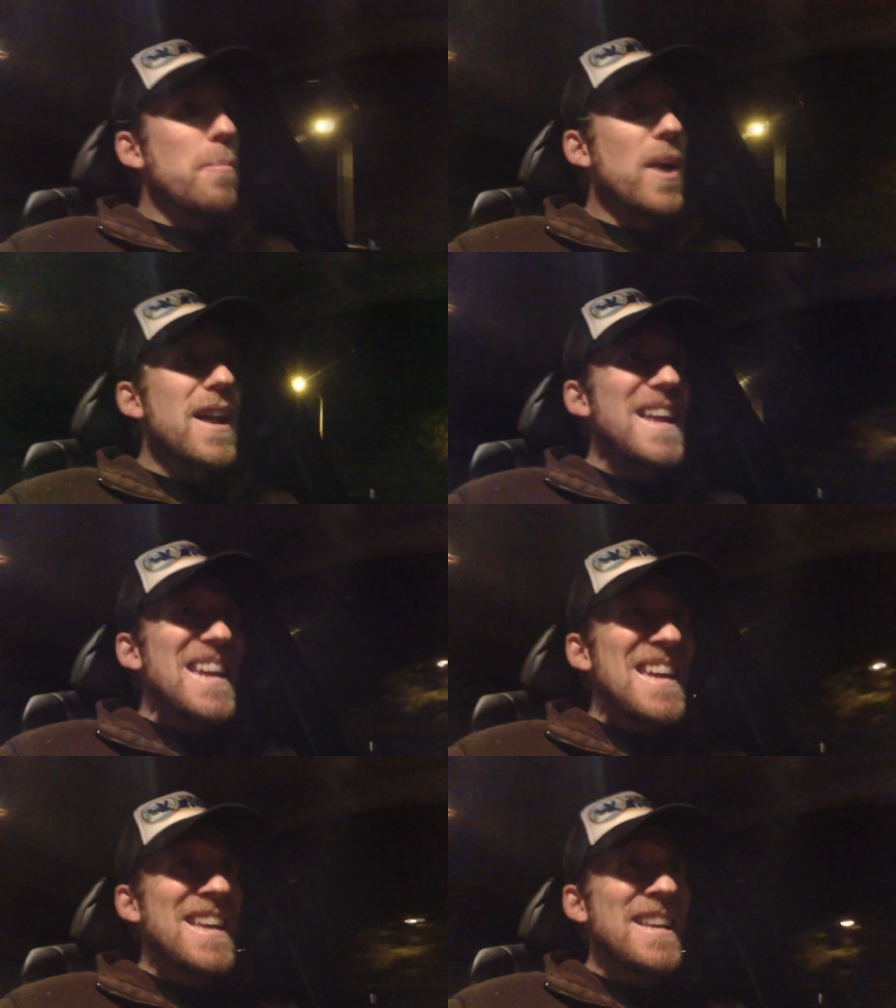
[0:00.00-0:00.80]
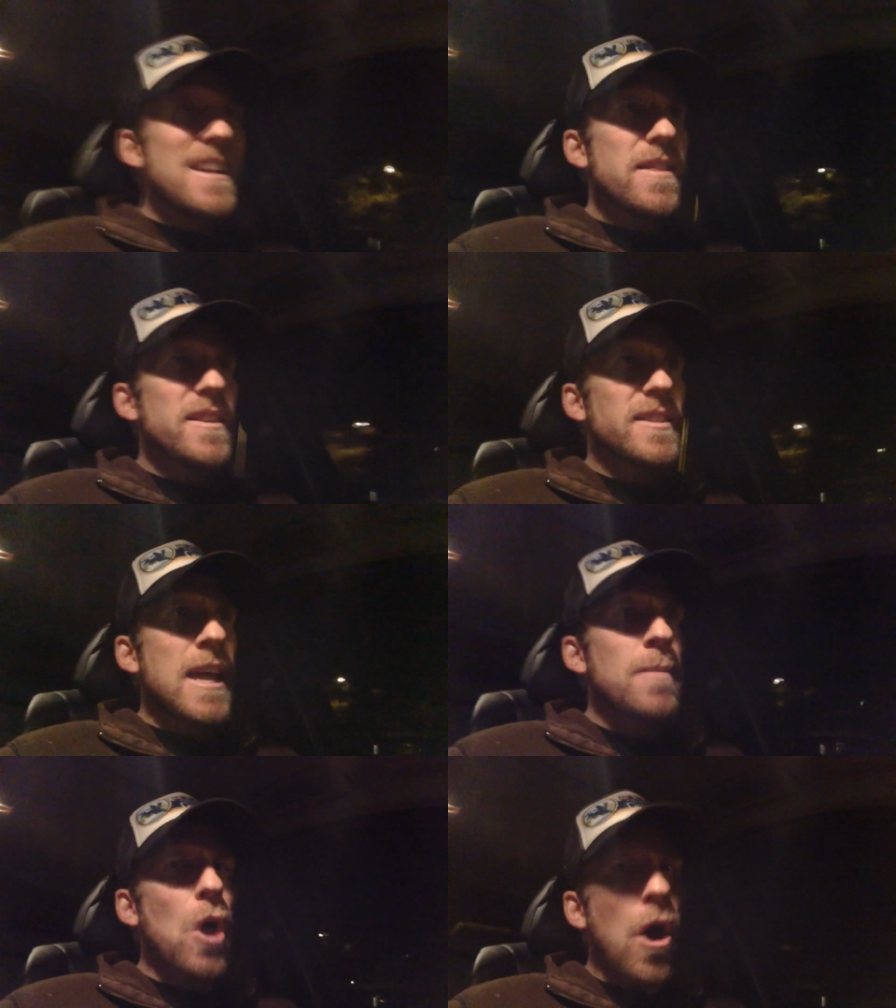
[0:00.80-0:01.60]
But in the
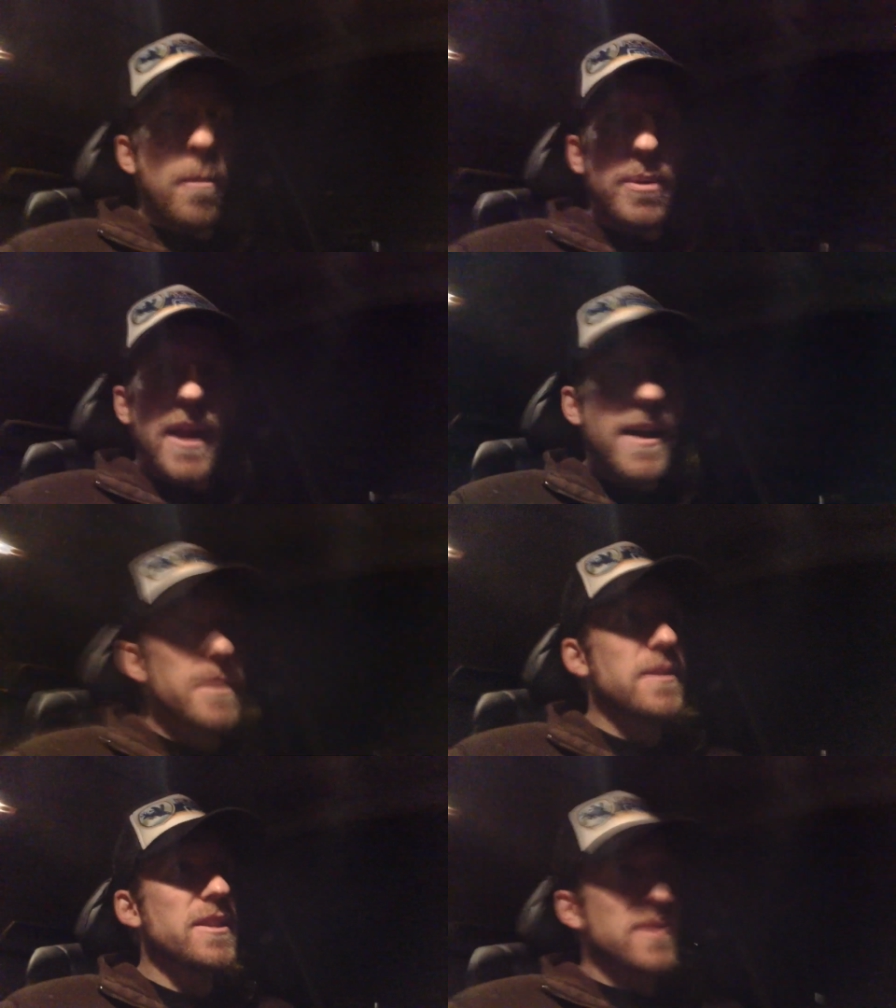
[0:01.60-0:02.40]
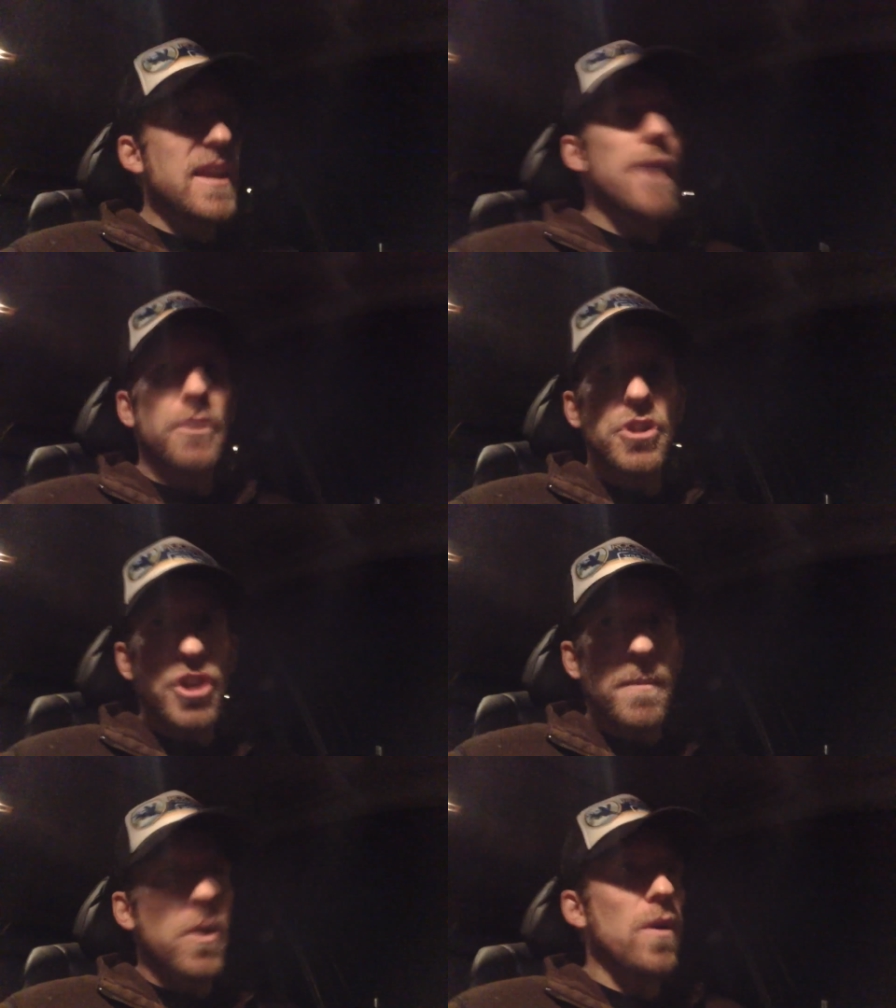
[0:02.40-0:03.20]
same complex, this is after the
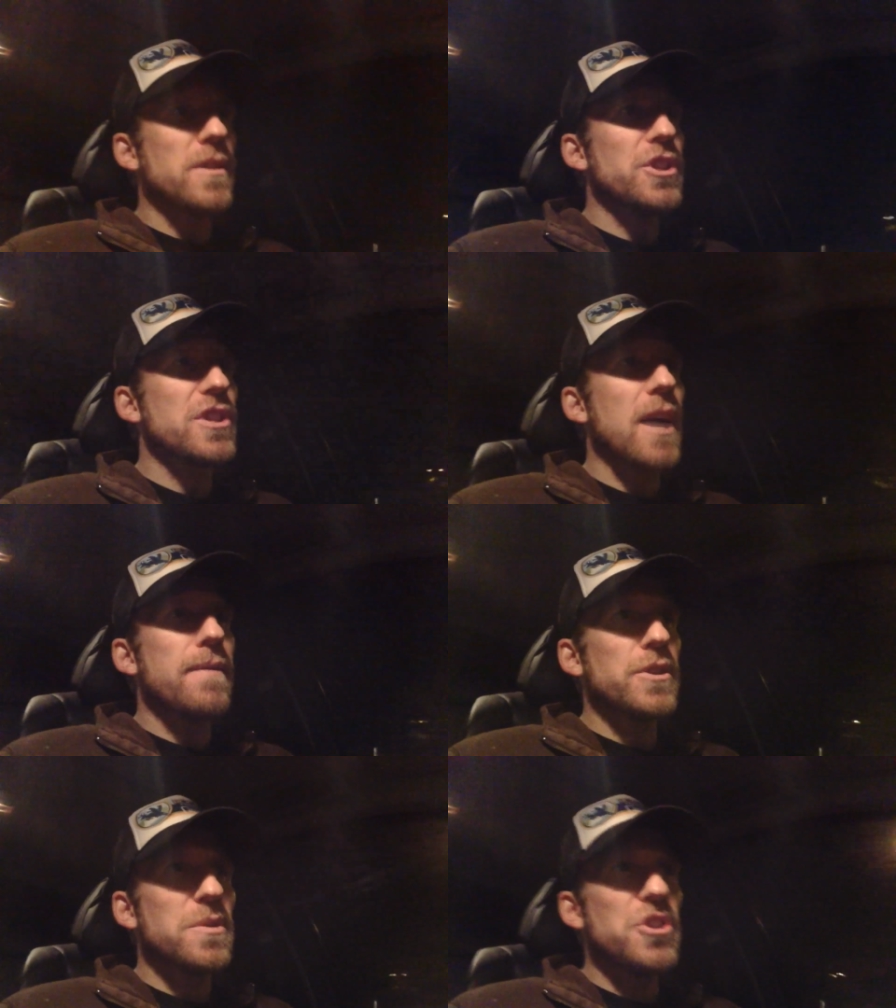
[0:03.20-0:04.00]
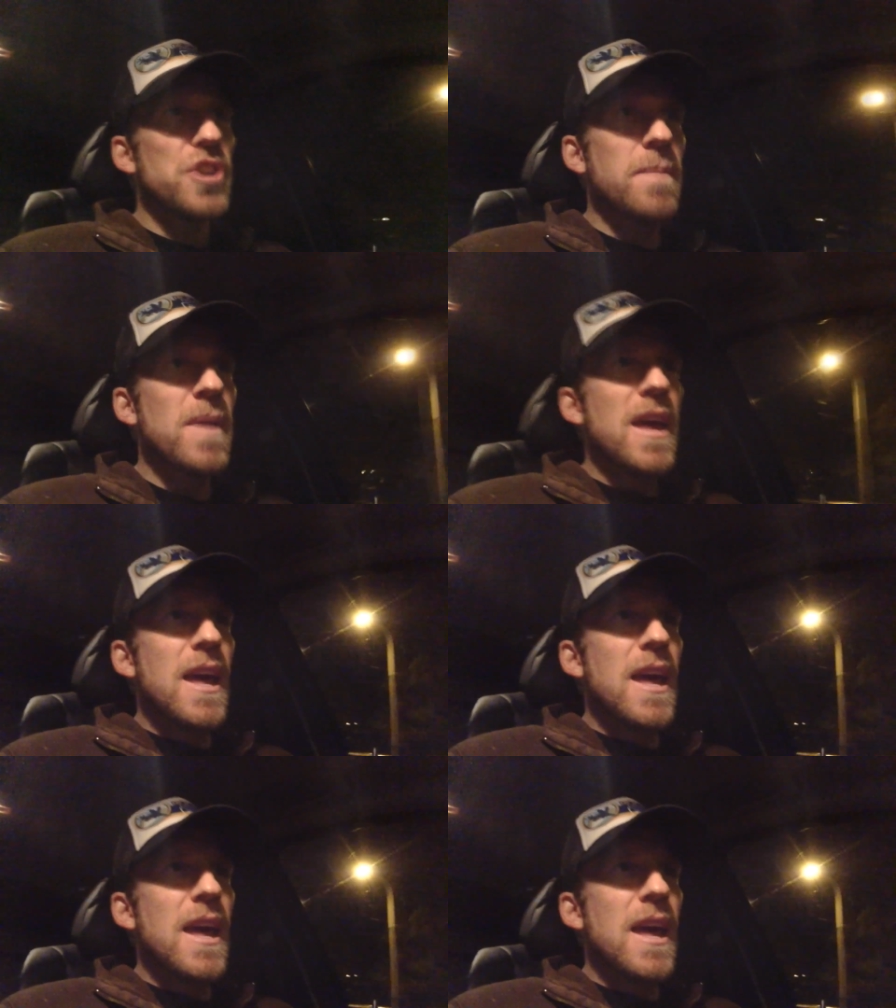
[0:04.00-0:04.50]
gym, of course. I just got finished with the gym.